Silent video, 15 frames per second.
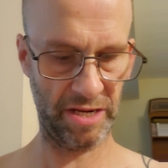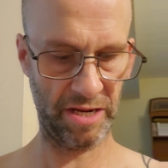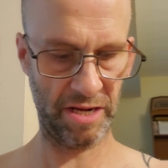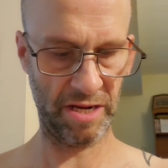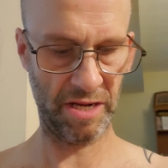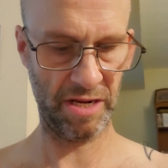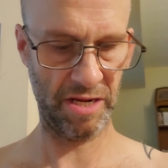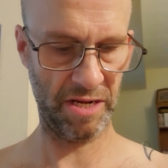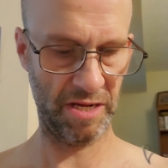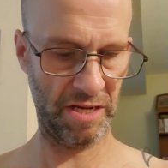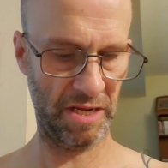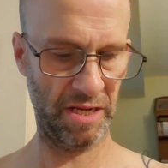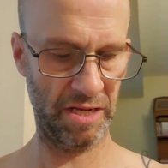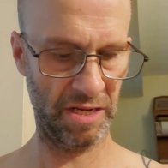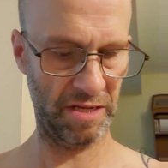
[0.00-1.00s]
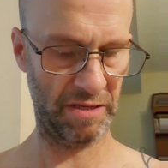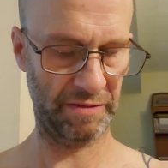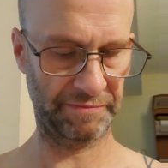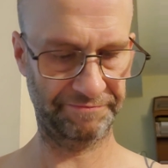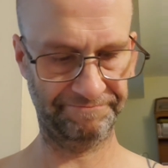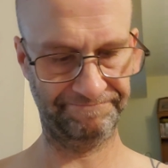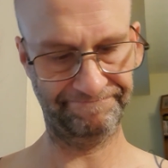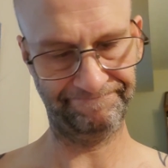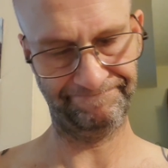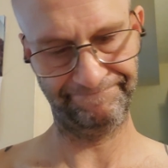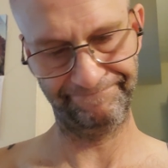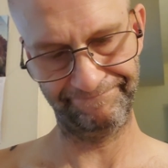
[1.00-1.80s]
Nothing is said.